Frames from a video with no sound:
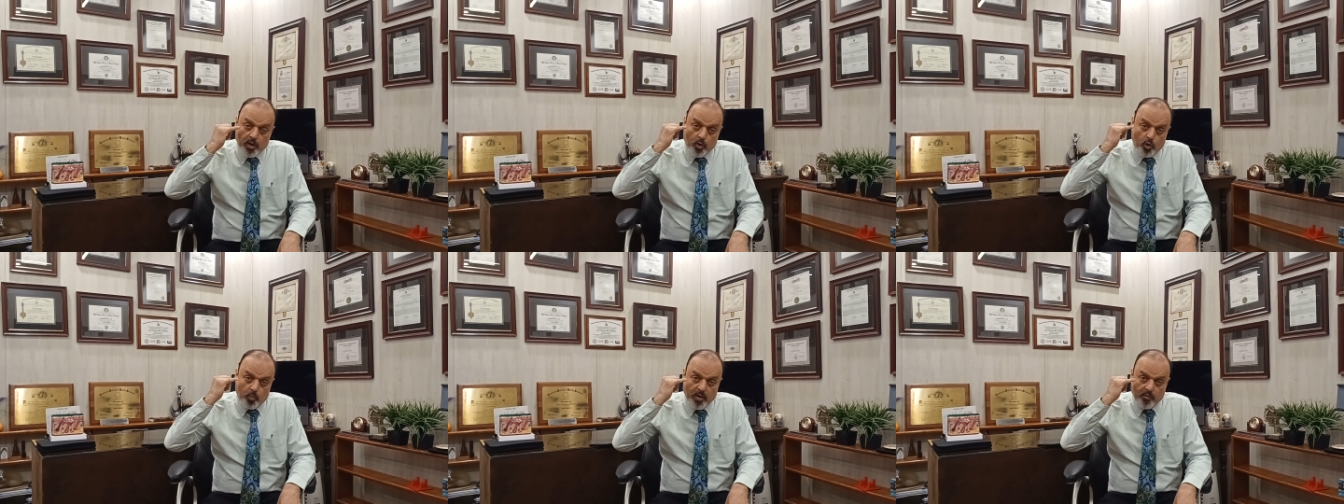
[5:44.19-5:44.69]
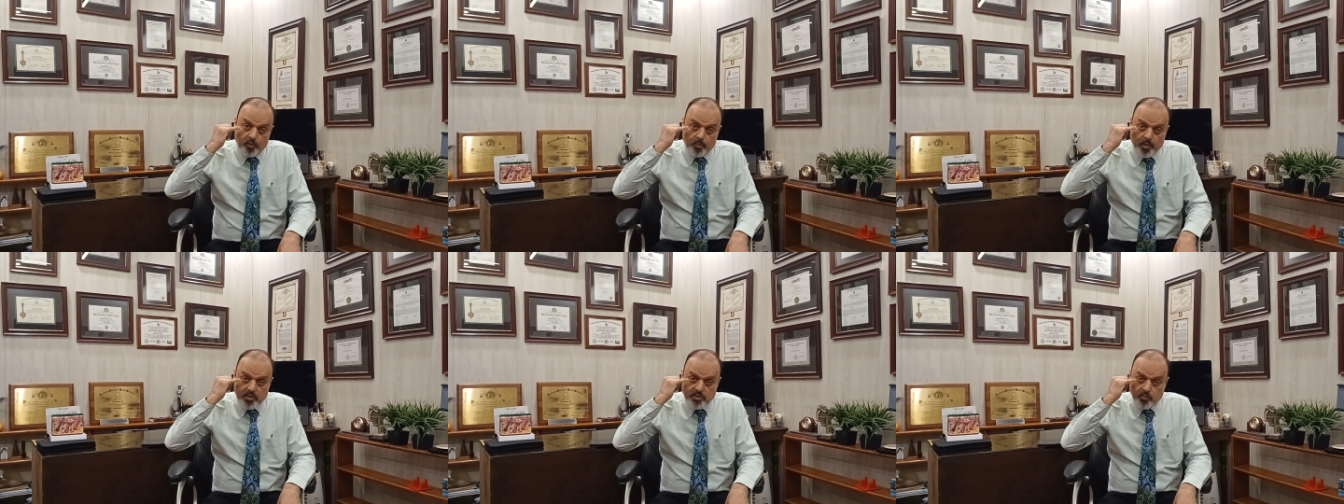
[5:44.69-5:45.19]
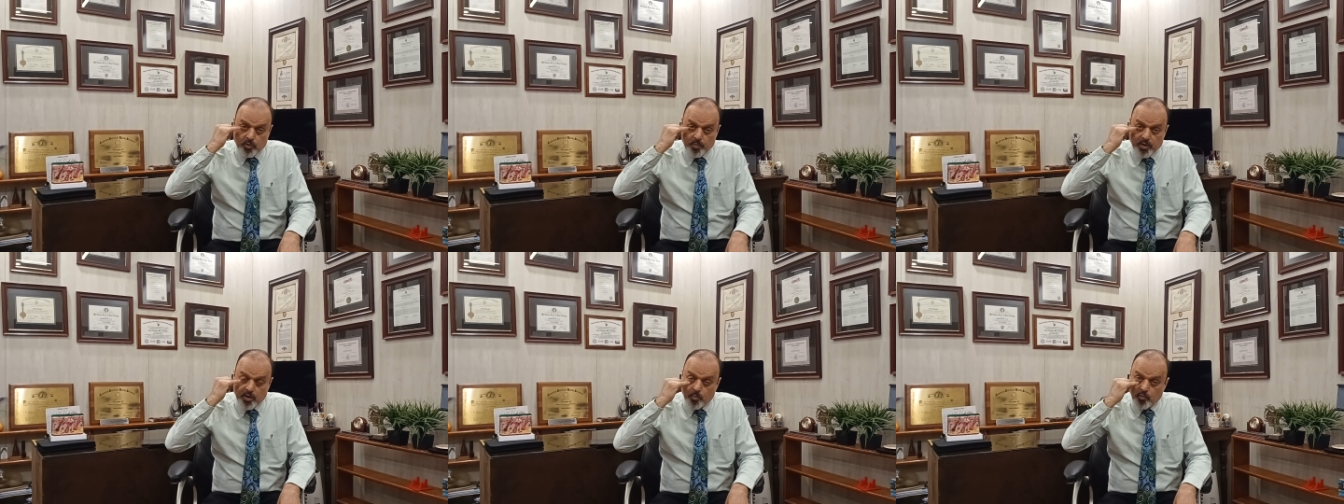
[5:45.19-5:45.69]
Lower blepharoplasty would
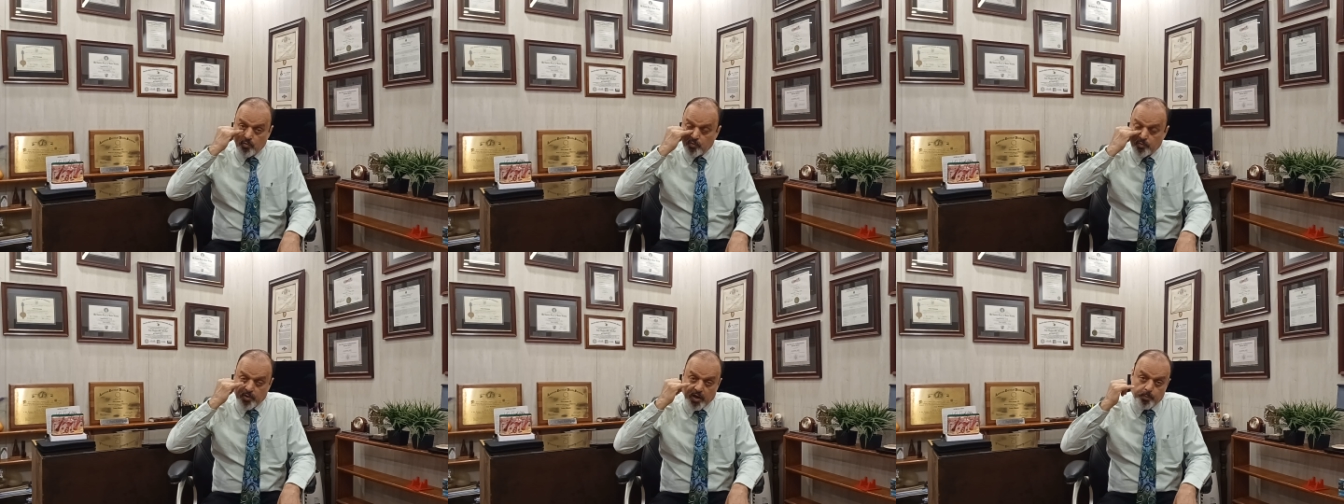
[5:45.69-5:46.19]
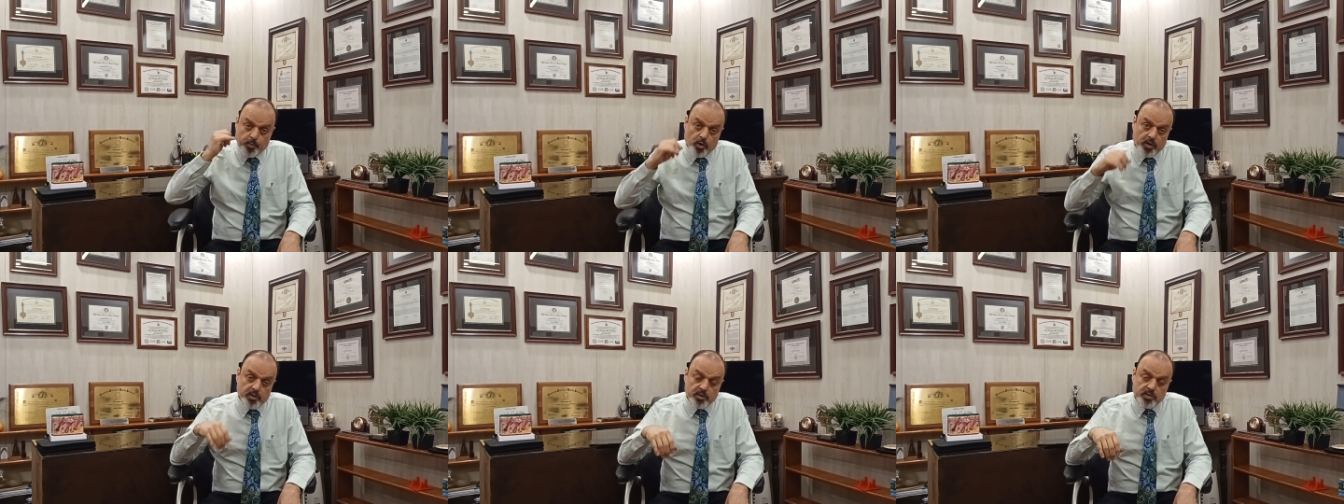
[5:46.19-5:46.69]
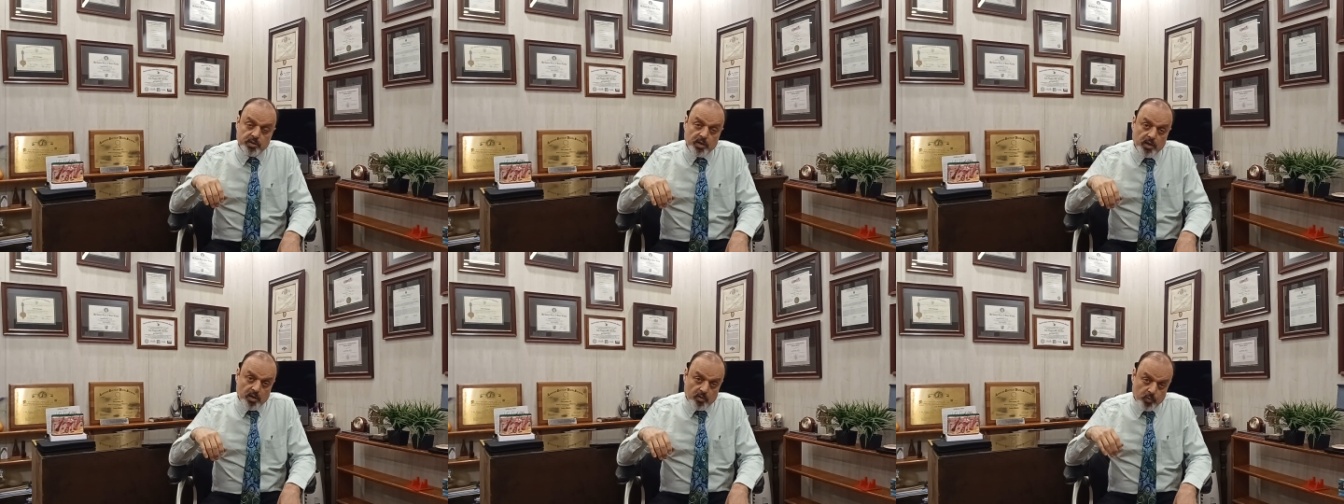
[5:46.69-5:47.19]
mean removing fat pockets.
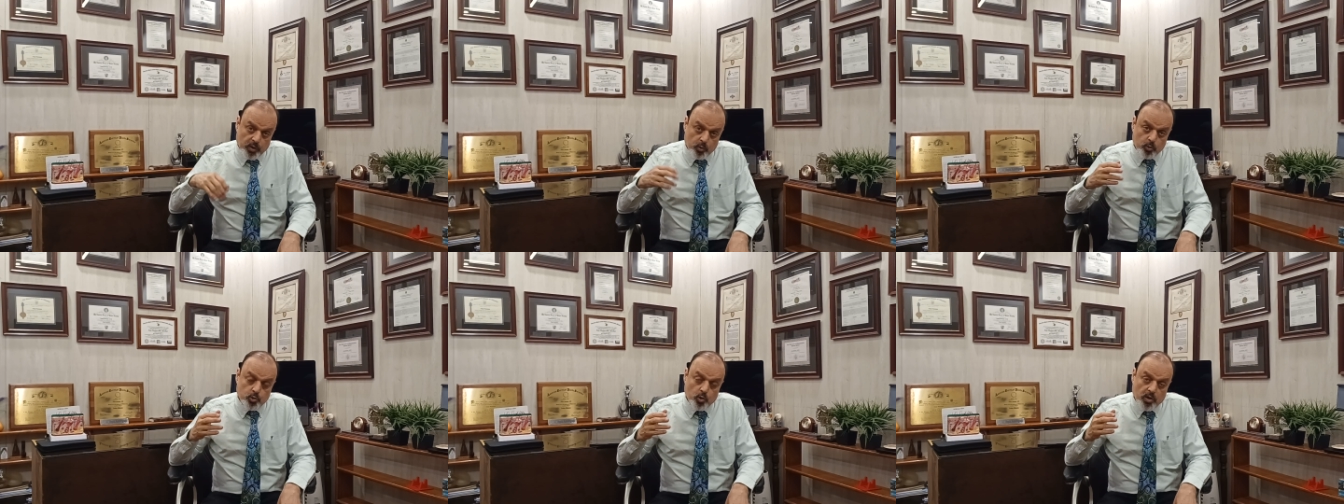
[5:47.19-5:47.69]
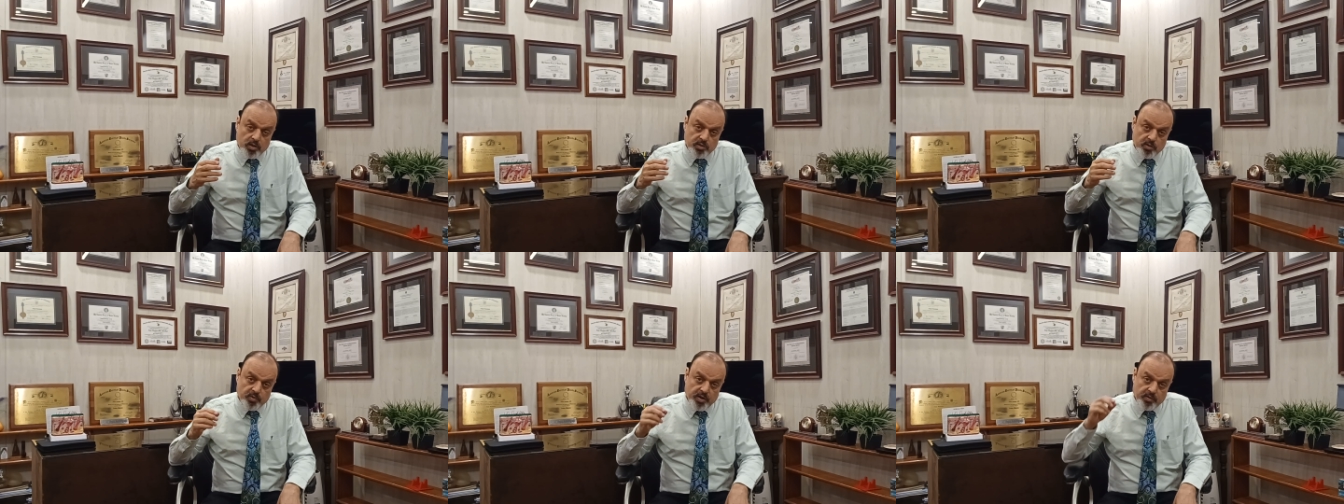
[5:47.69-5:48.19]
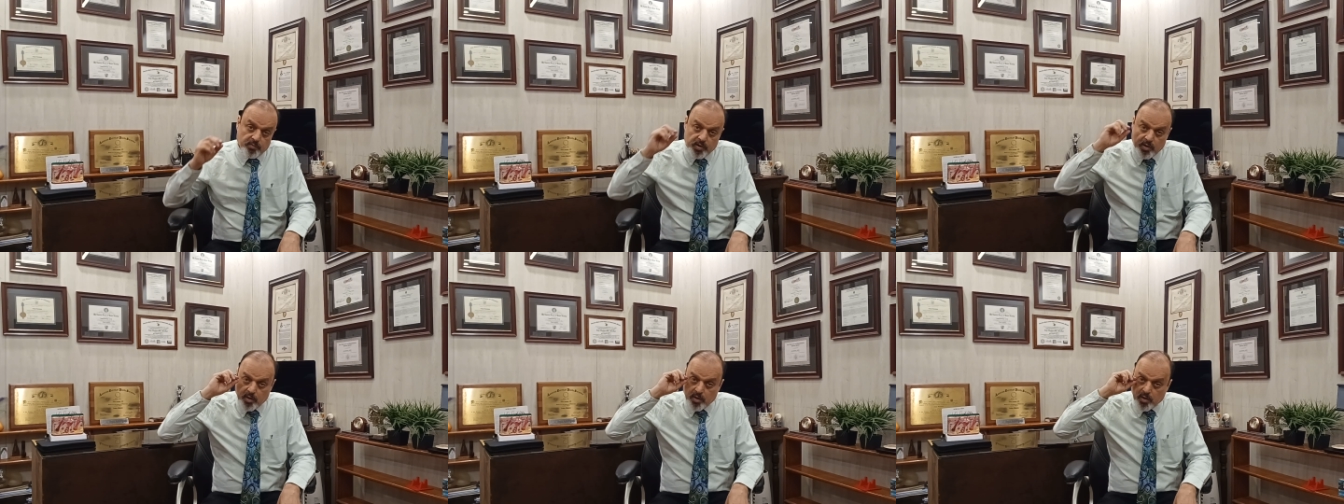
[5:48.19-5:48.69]
We do so conservatively,